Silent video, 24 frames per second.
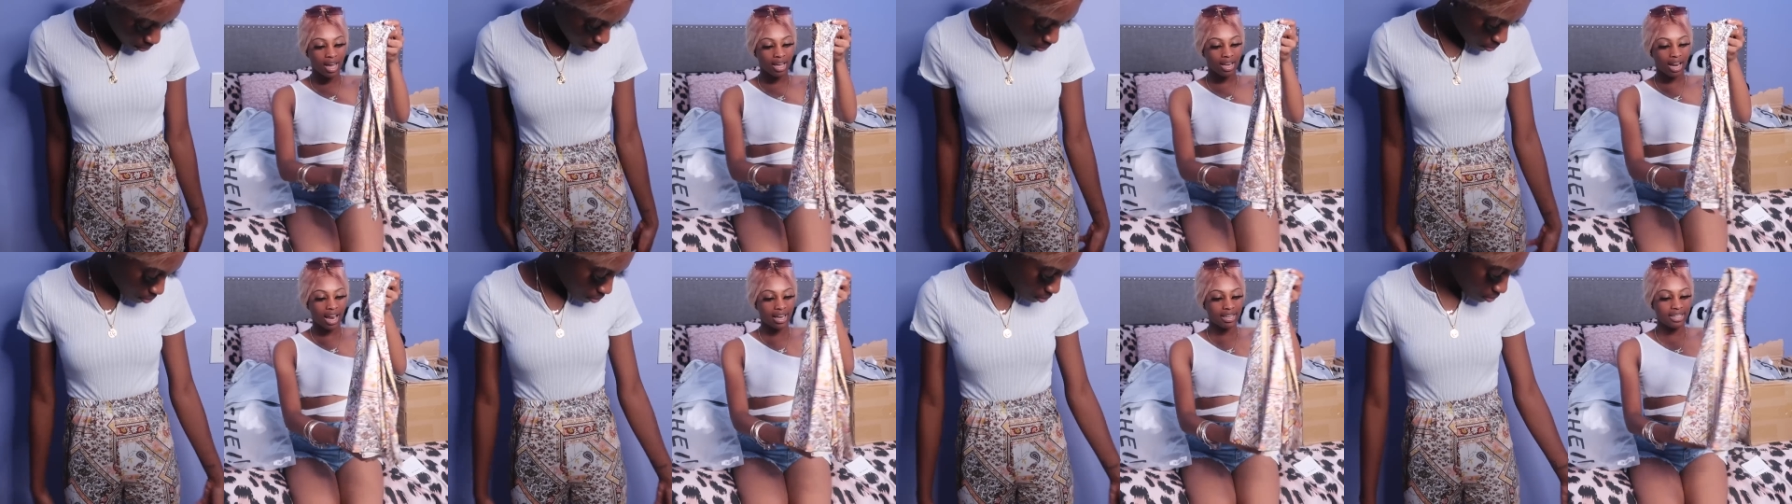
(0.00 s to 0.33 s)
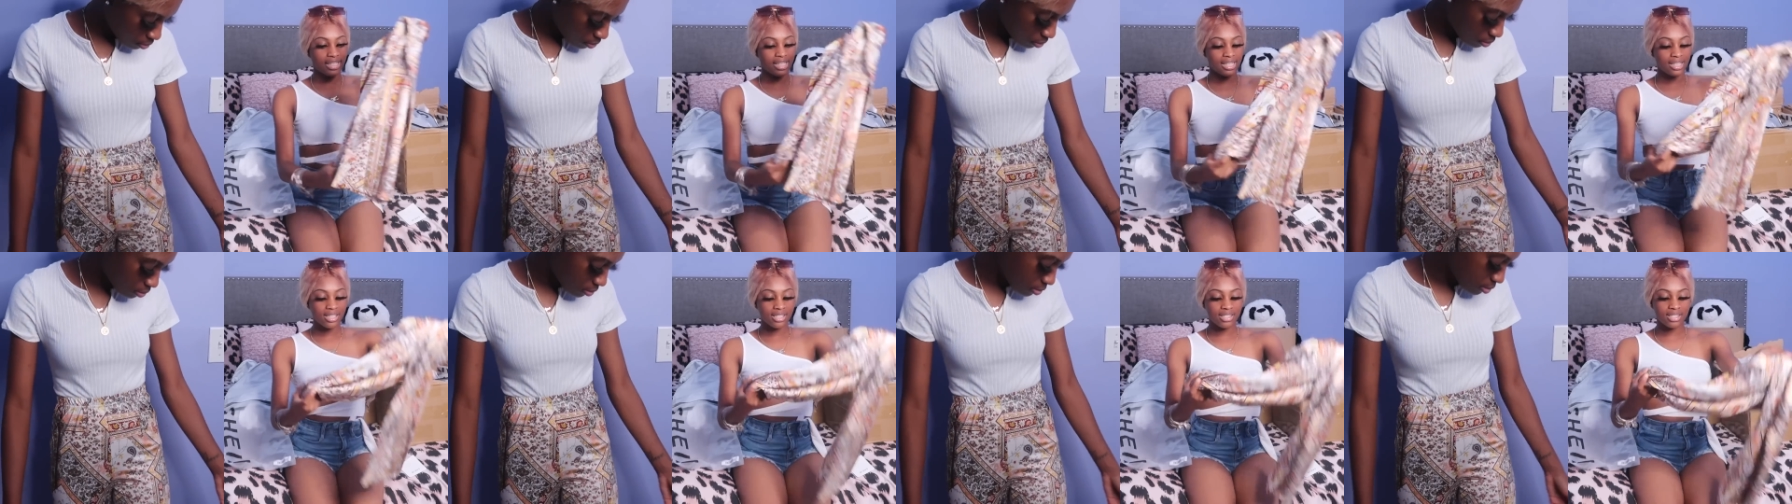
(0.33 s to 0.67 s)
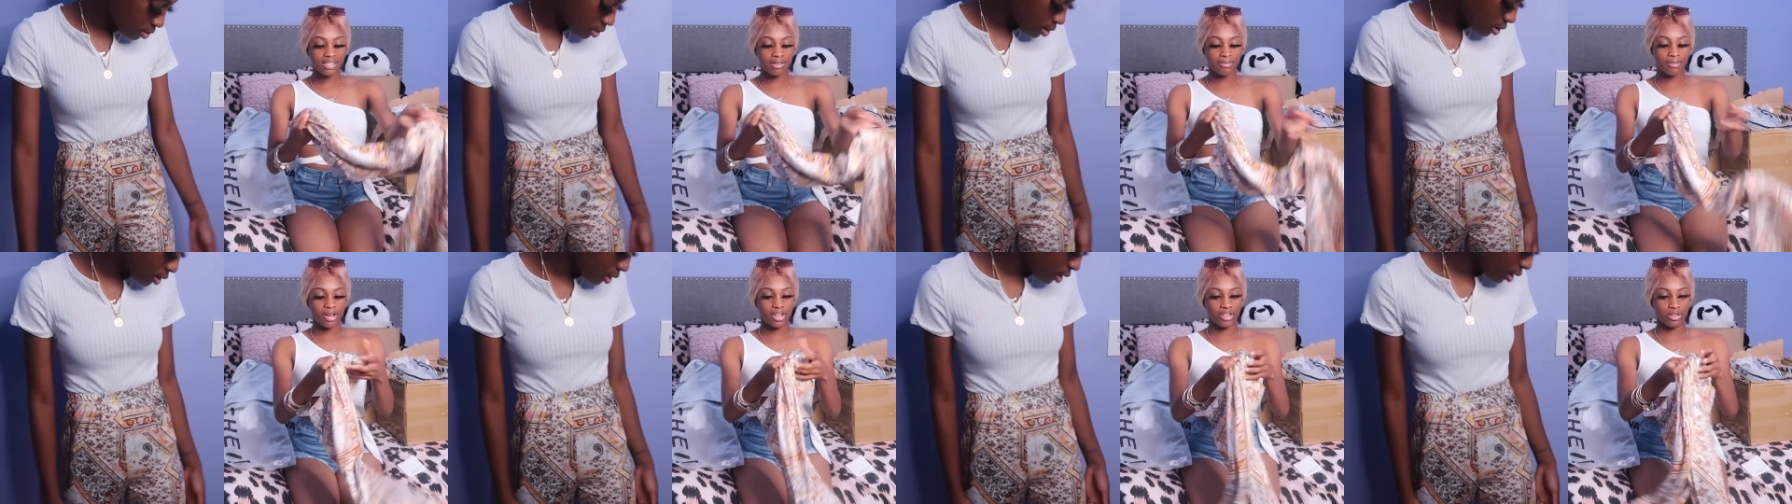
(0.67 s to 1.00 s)
And I needed
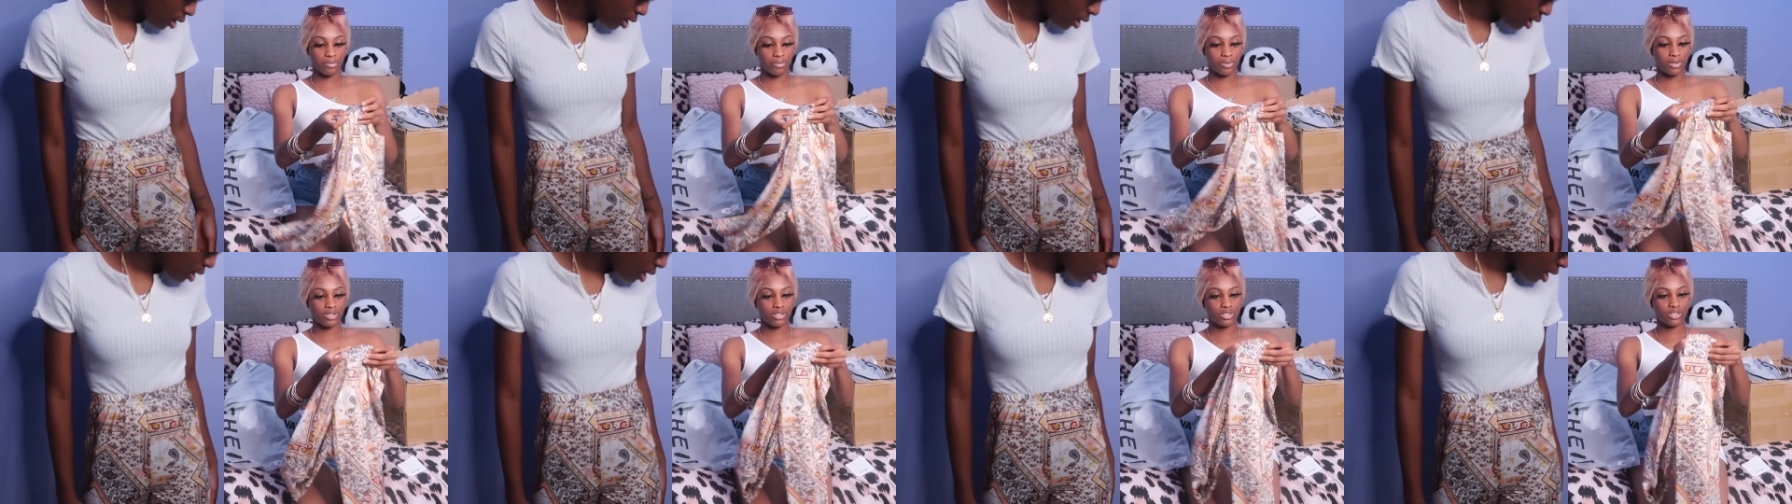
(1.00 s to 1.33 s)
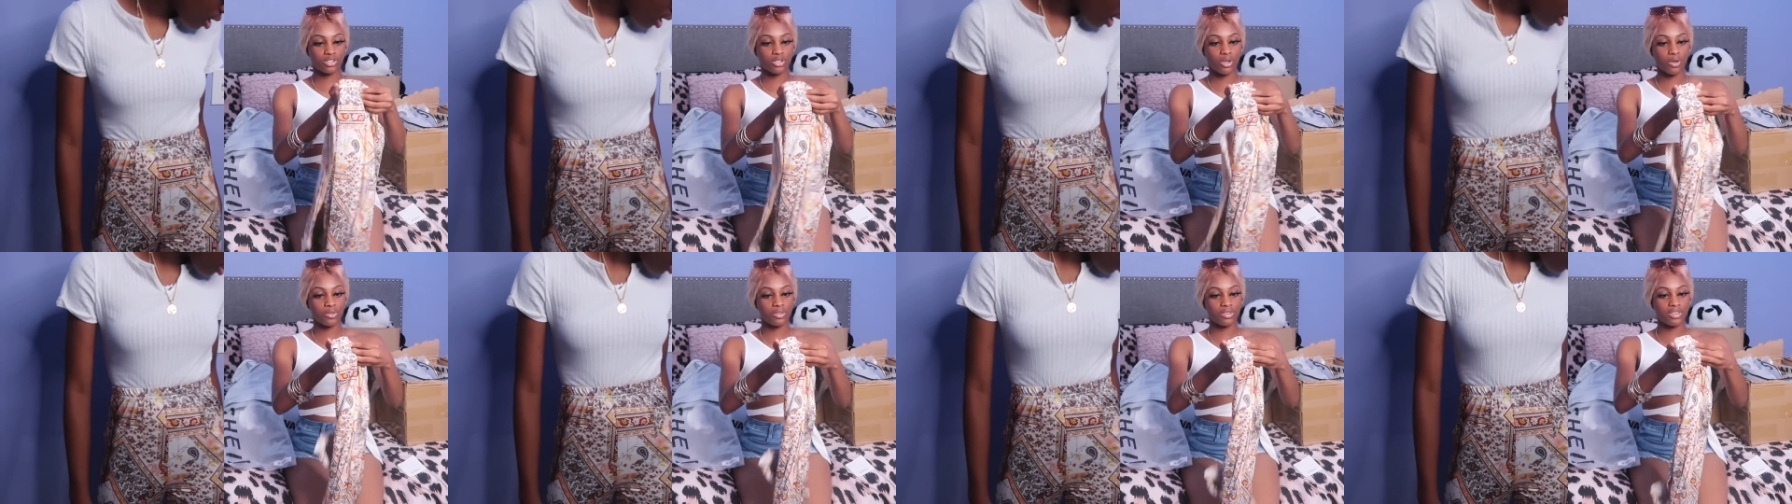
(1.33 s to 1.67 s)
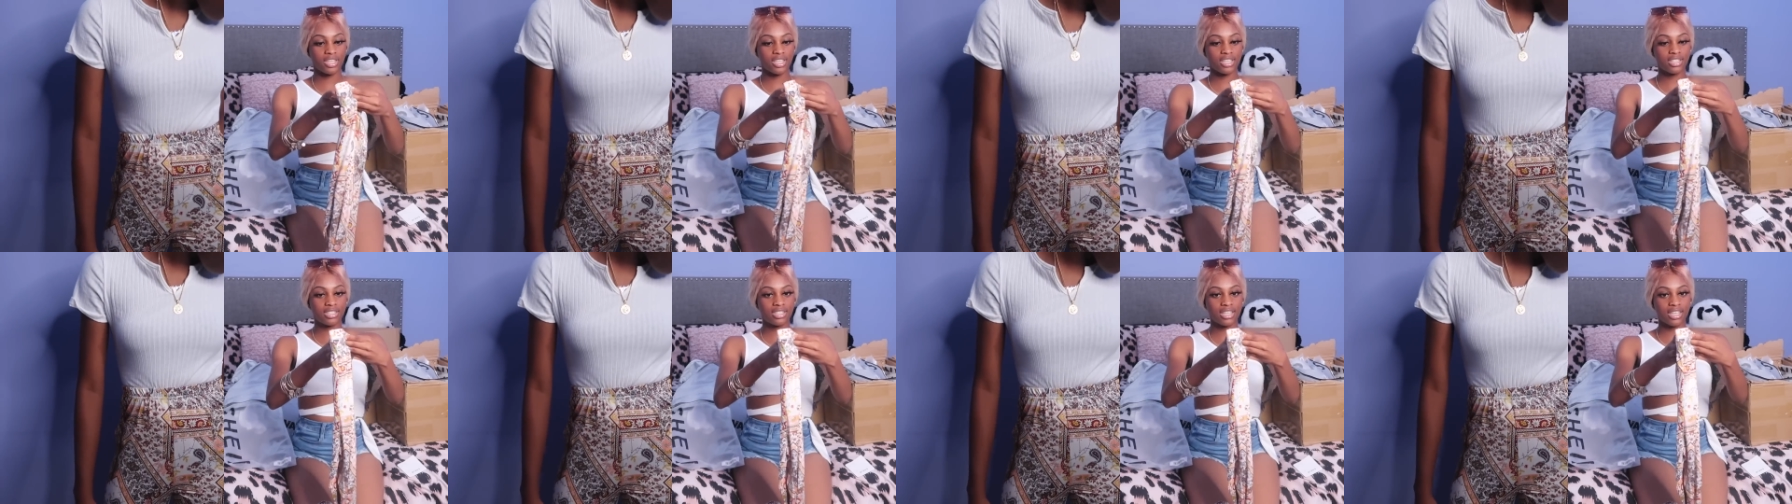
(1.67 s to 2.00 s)
some other ones. So
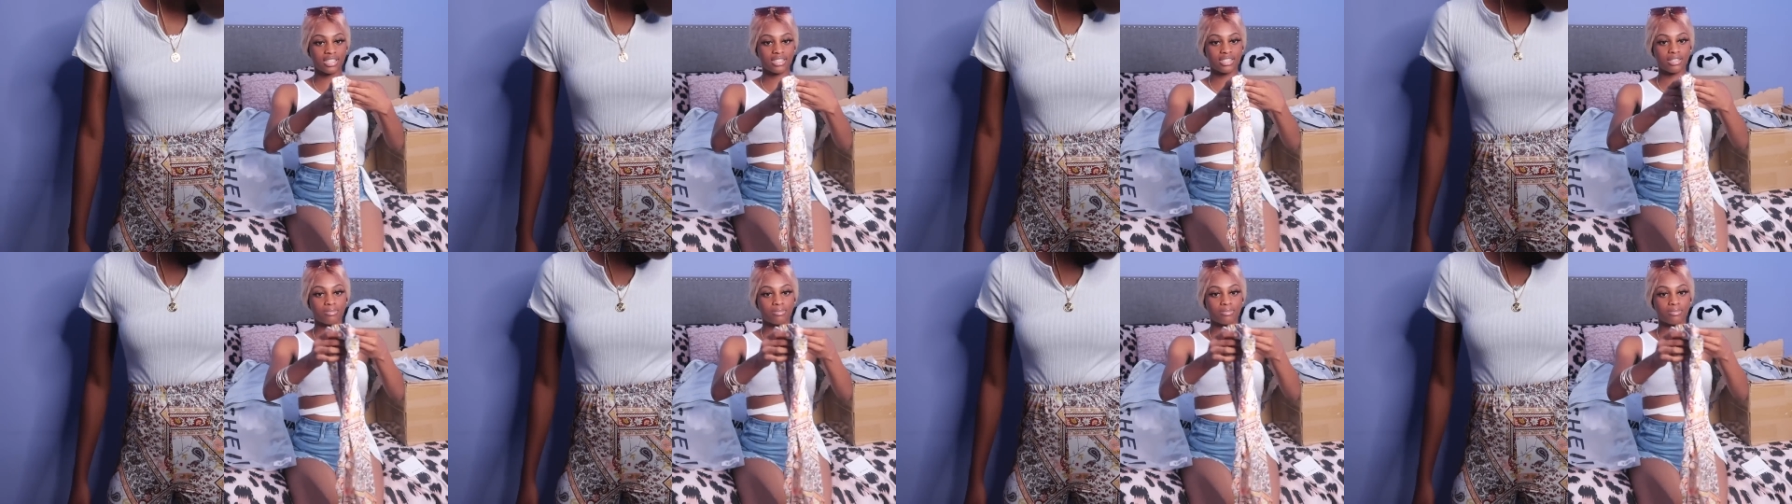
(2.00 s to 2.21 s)
this is